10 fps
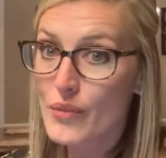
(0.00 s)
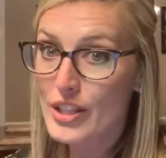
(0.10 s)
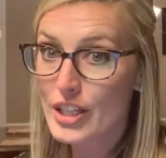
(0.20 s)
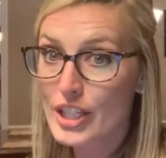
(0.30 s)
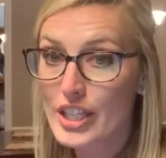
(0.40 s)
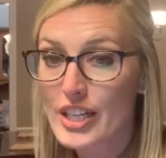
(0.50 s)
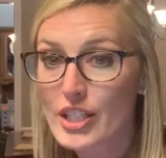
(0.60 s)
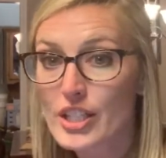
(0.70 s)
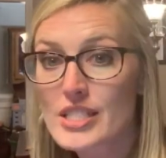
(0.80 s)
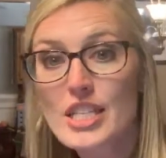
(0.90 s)
whether you're in
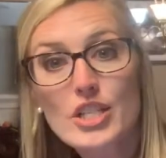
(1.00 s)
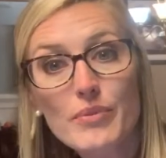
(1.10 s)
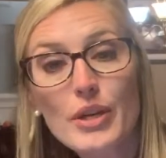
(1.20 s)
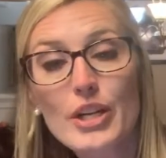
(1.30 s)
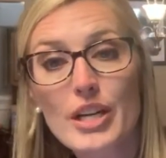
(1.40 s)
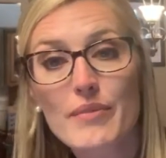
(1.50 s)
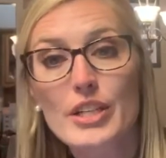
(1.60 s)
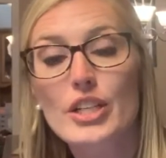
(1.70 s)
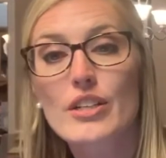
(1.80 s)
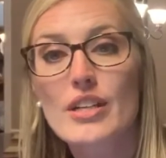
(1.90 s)
your teaching program and
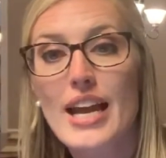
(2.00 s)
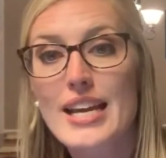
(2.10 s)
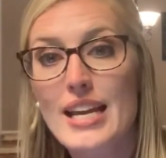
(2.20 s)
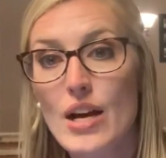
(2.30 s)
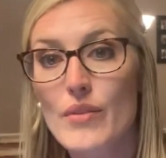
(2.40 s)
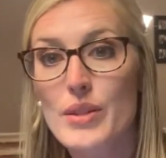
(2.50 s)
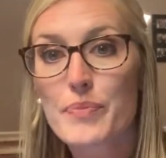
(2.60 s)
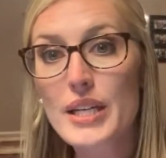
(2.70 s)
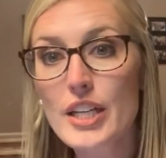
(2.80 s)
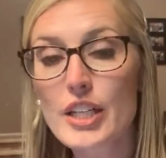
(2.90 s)
you're hanging out with
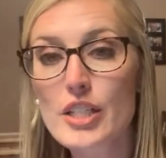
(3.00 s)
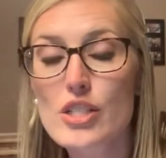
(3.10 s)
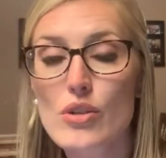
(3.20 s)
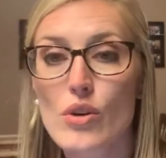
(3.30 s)
peers,